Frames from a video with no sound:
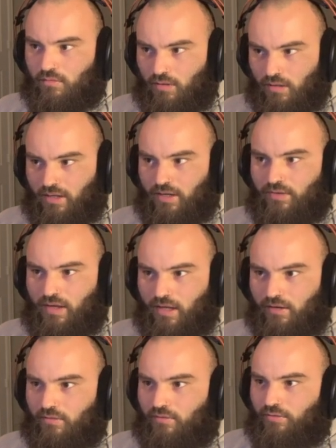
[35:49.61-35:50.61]
I like
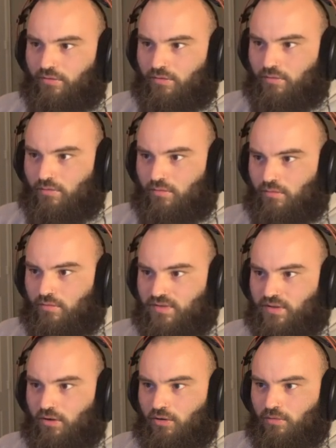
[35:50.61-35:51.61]
that.
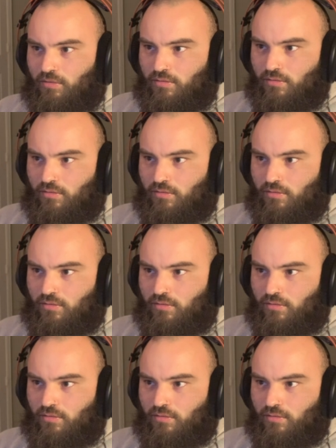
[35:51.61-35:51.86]
So,